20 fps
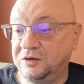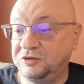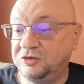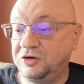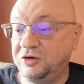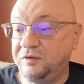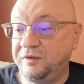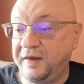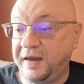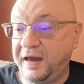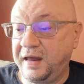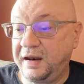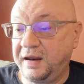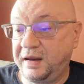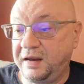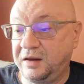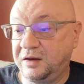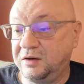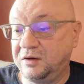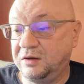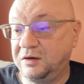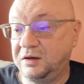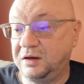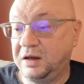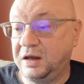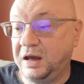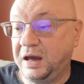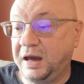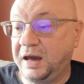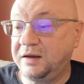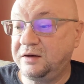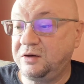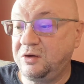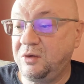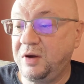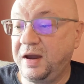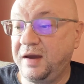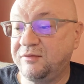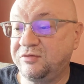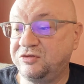To that end, I
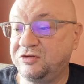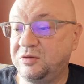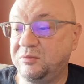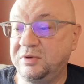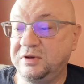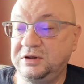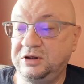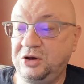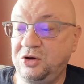do have some